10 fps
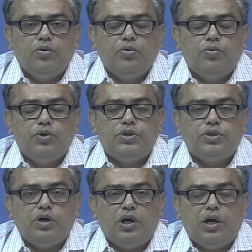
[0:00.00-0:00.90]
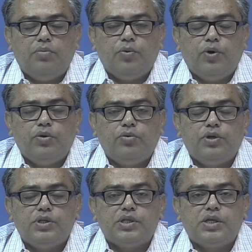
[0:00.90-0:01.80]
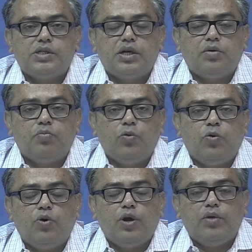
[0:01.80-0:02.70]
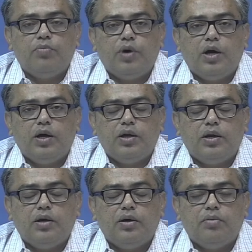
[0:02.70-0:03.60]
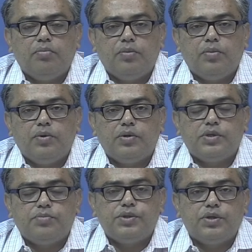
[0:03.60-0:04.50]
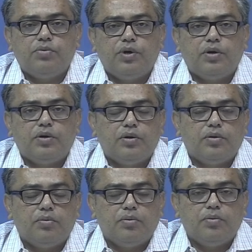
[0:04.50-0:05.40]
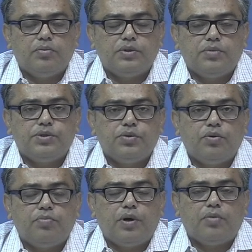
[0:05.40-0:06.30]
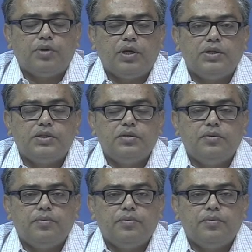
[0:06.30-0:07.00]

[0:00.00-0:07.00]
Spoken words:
which I am going to discuss little more in my subsequent part of the lecture.